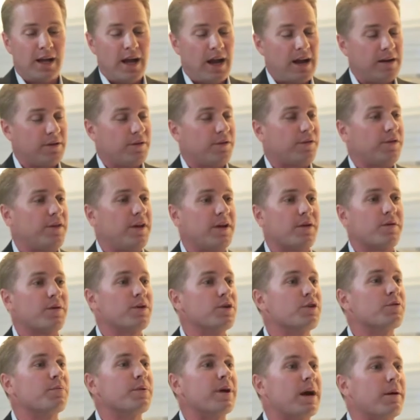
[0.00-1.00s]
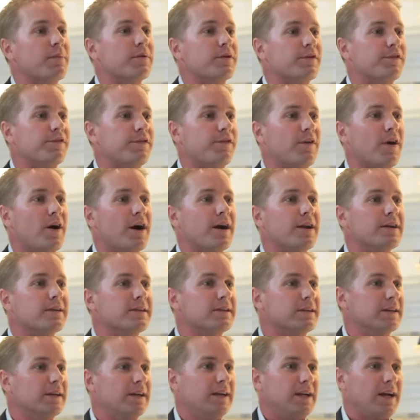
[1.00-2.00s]
and in theory you'll be able to
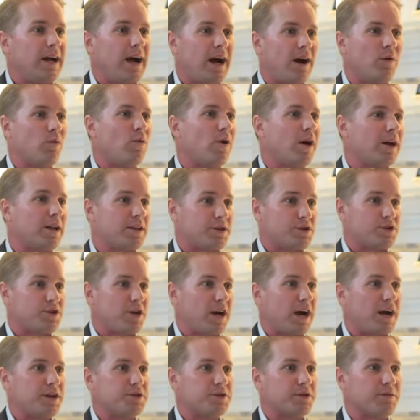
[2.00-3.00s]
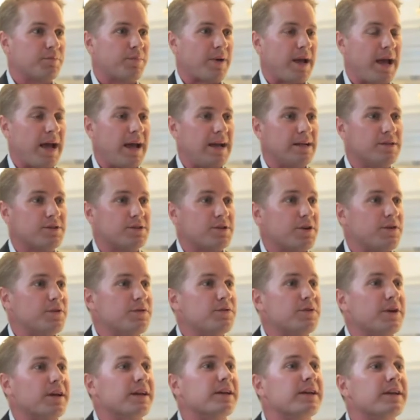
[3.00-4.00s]
find wireless charging pads, so
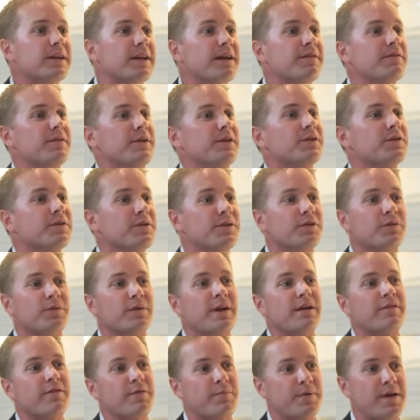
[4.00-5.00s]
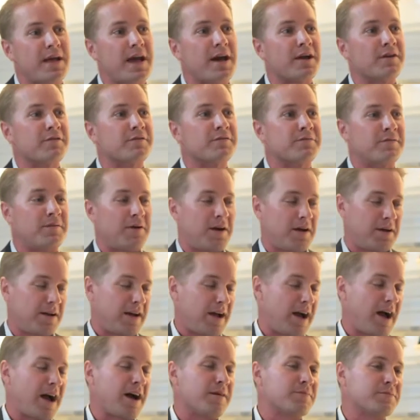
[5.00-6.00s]
you'll never be out of
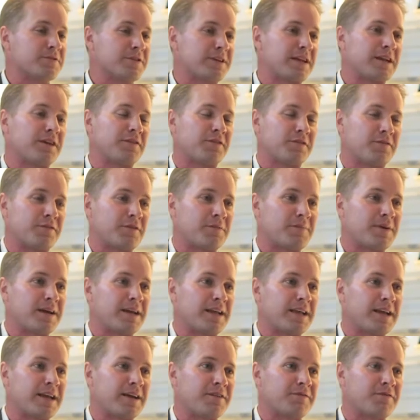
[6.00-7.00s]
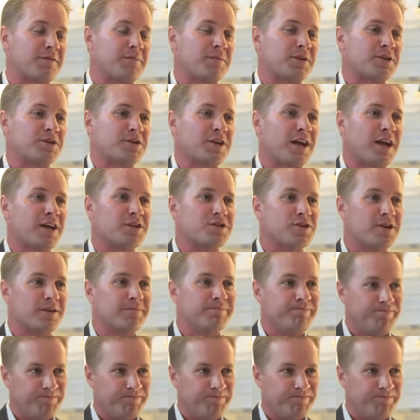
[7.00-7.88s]
arm's length from a charger.